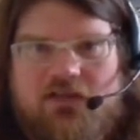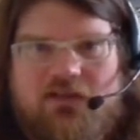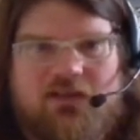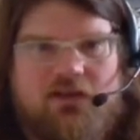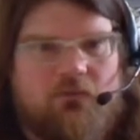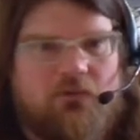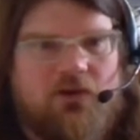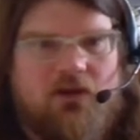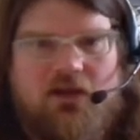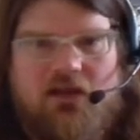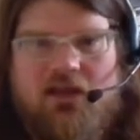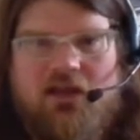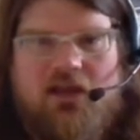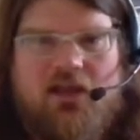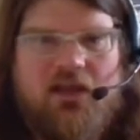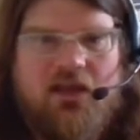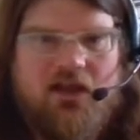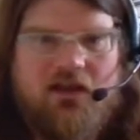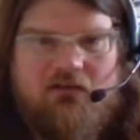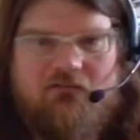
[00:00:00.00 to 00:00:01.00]
I think when I
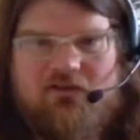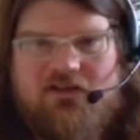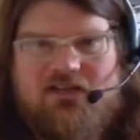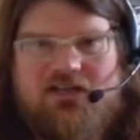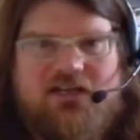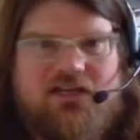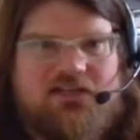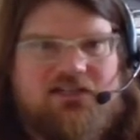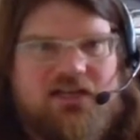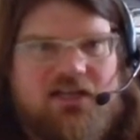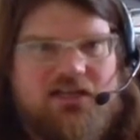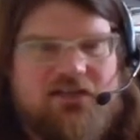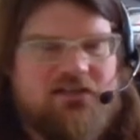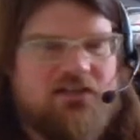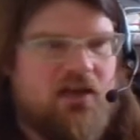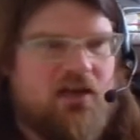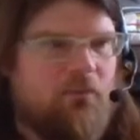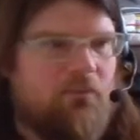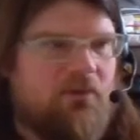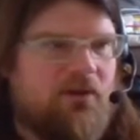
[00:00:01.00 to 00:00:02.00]
originally set this
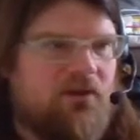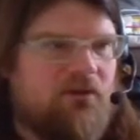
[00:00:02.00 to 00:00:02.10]
up,